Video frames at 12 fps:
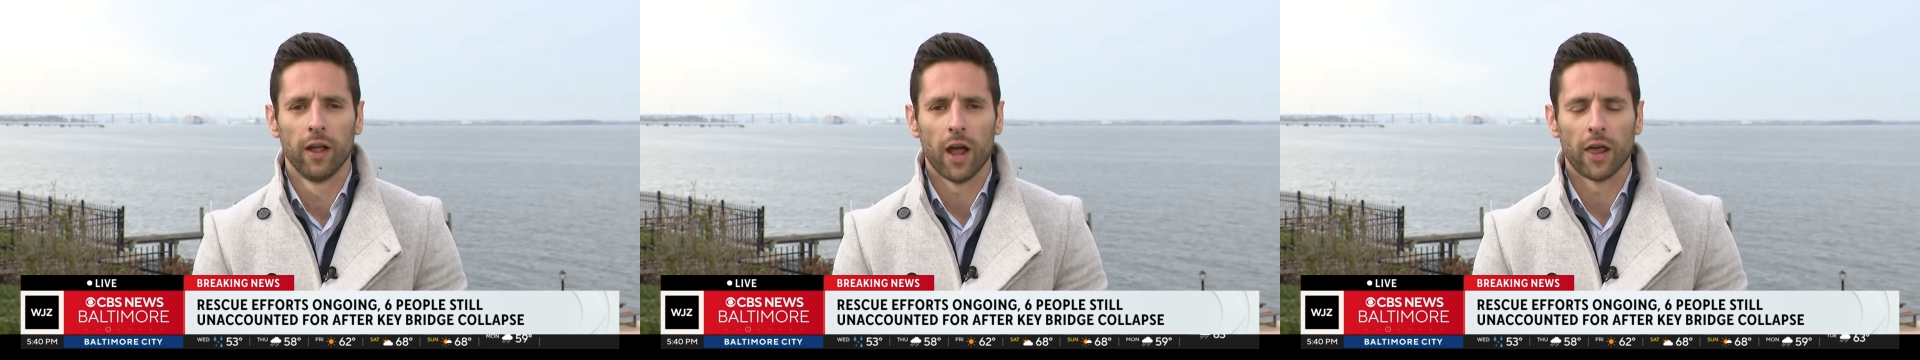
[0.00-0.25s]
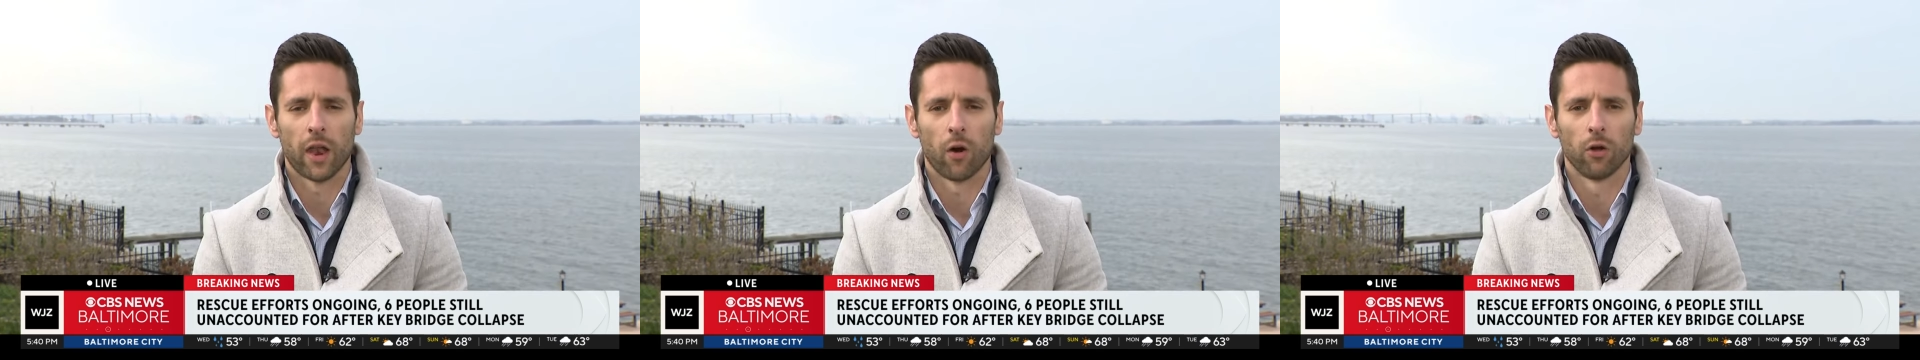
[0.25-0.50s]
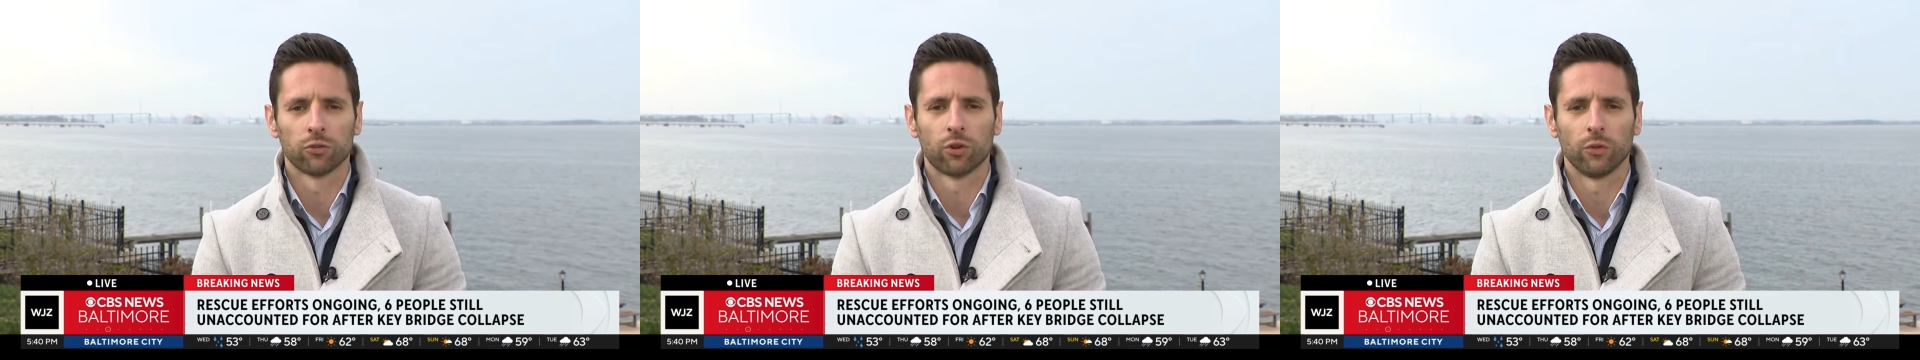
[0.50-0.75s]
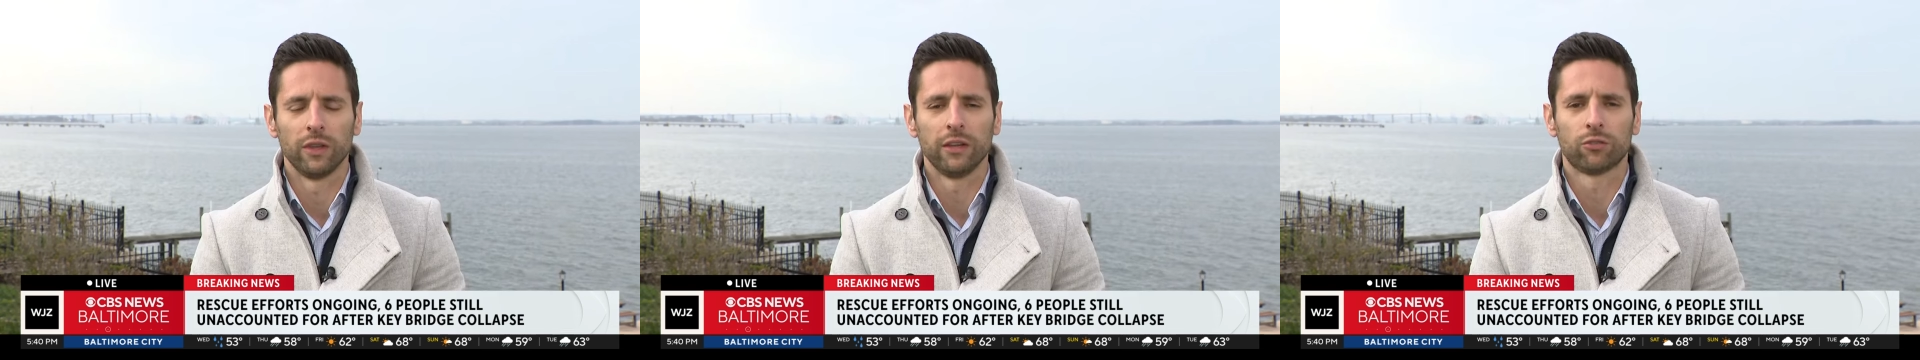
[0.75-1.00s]
and that
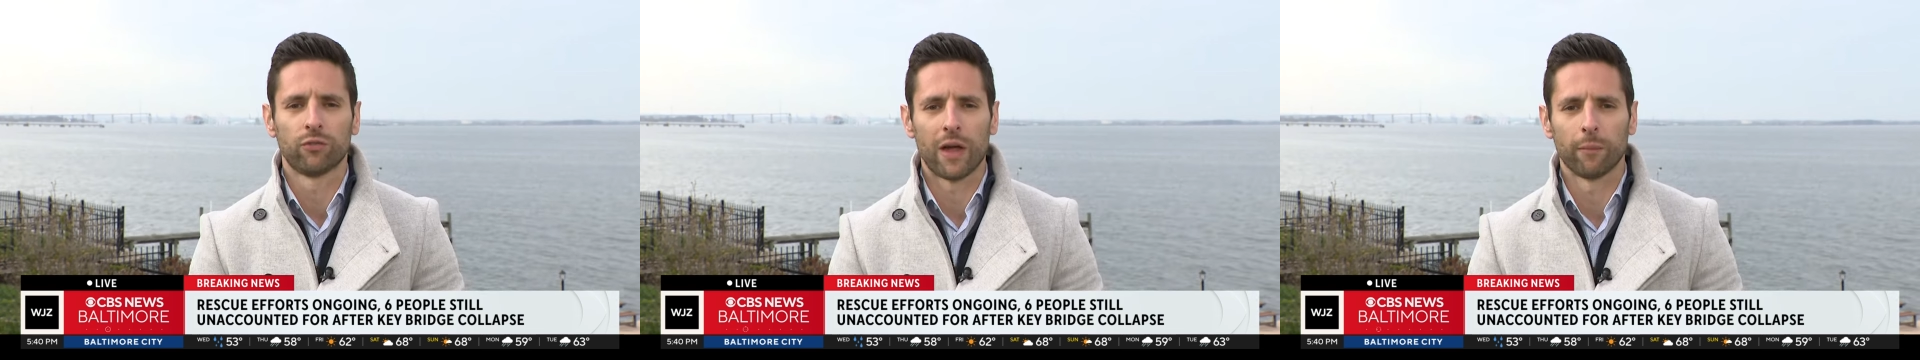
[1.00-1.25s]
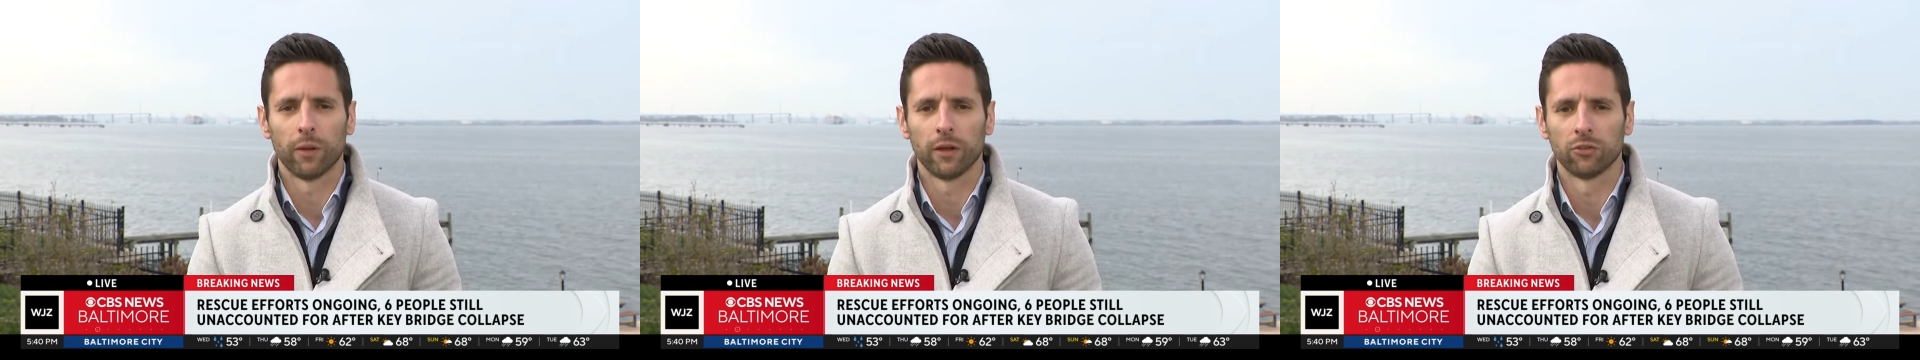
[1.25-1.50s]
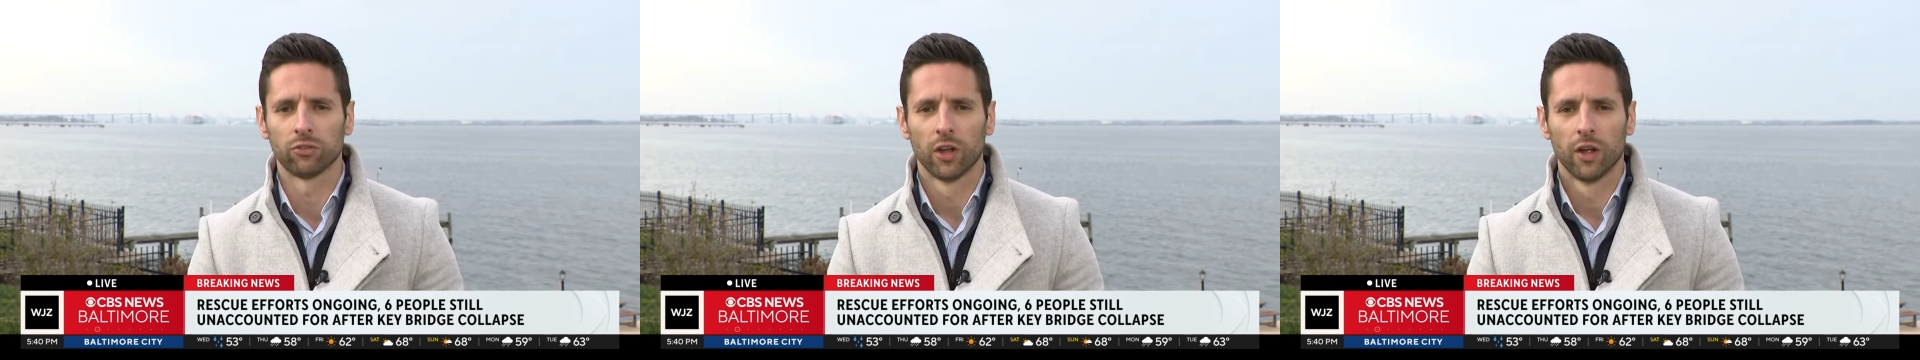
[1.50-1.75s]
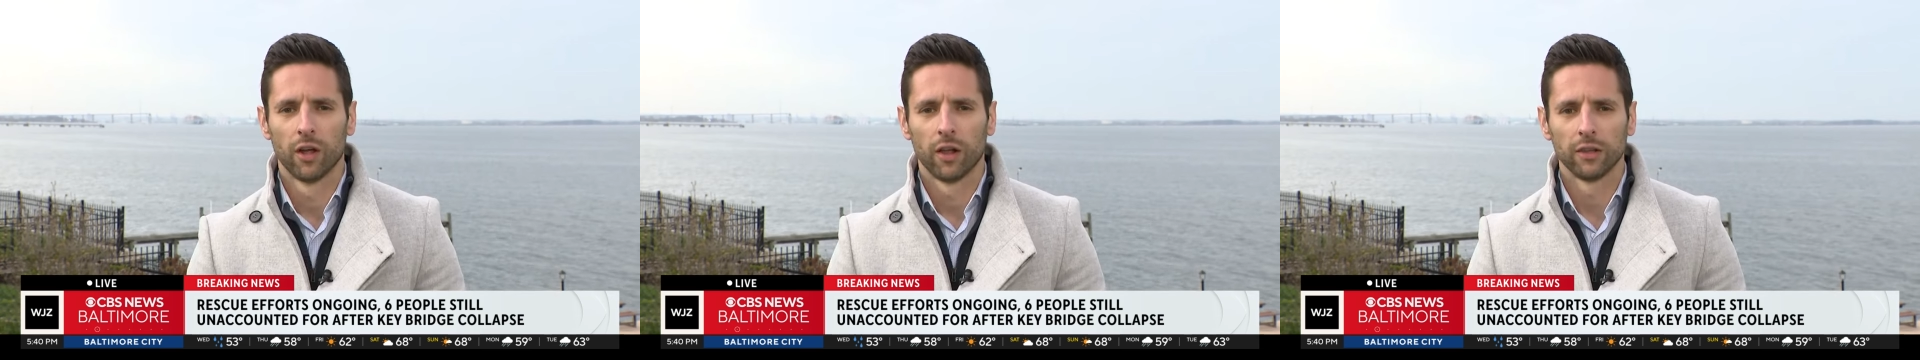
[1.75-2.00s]
also these families
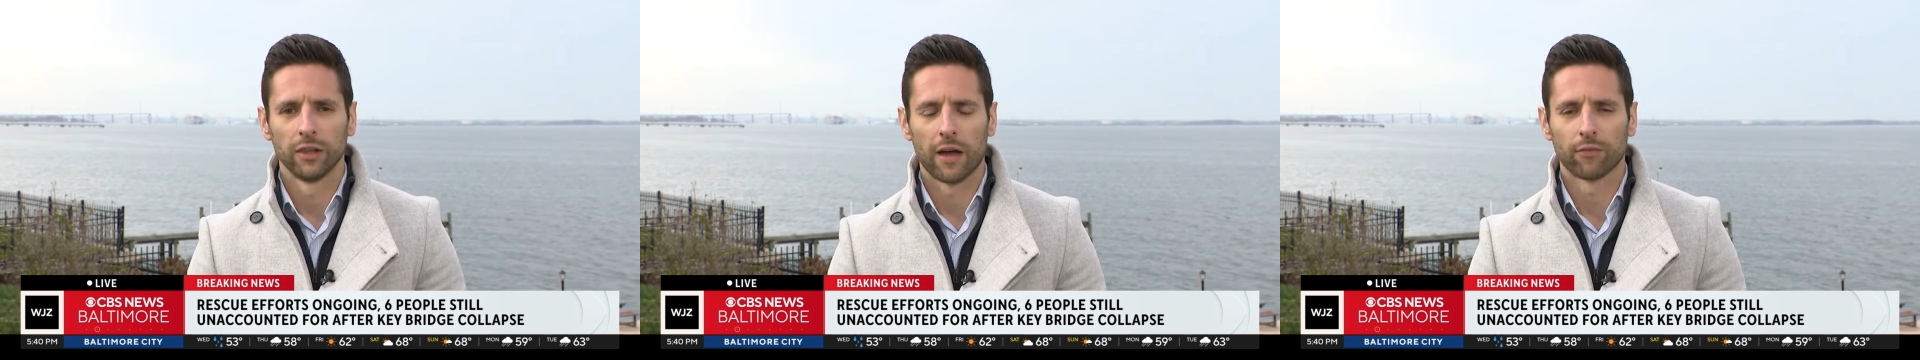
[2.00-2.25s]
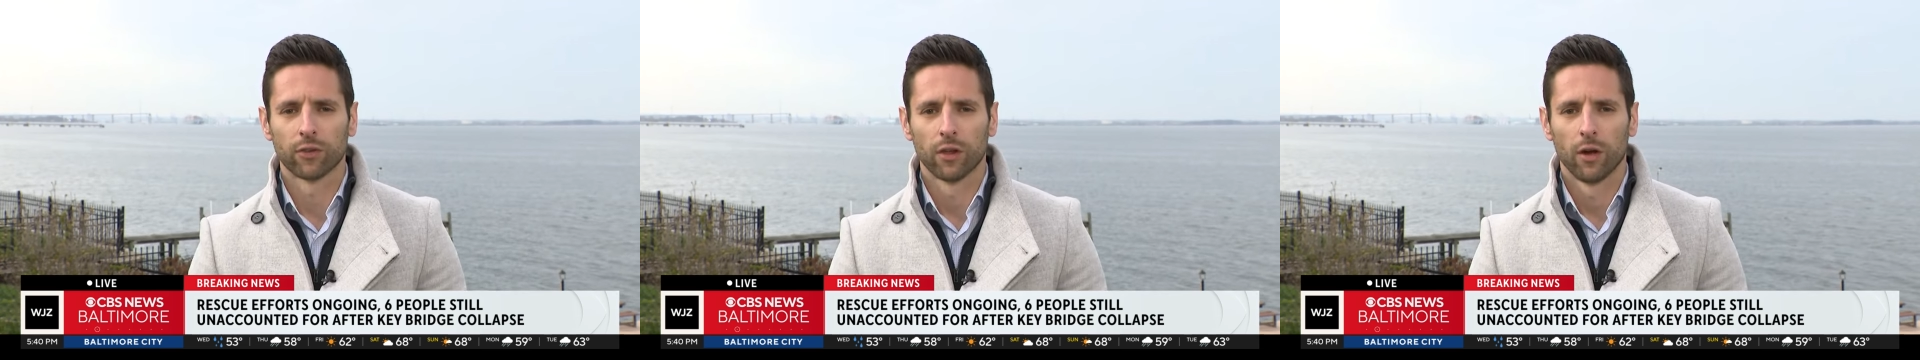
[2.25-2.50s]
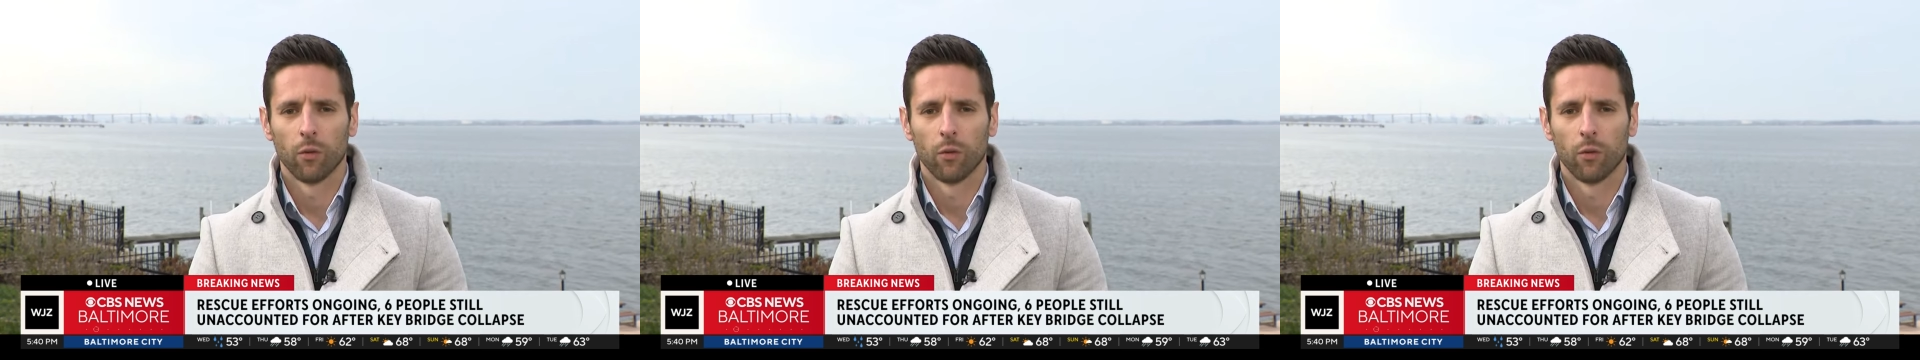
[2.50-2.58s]
left